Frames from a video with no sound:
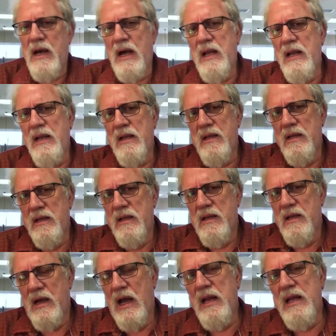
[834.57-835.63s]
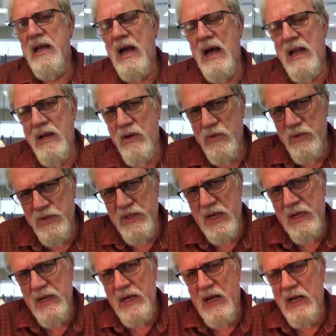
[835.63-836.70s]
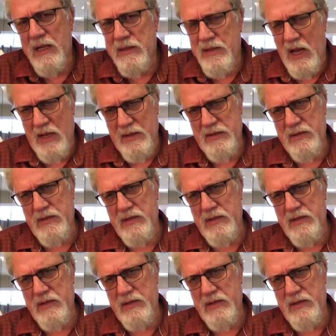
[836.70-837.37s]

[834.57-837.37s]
Ali al-Husayni al-Haddad,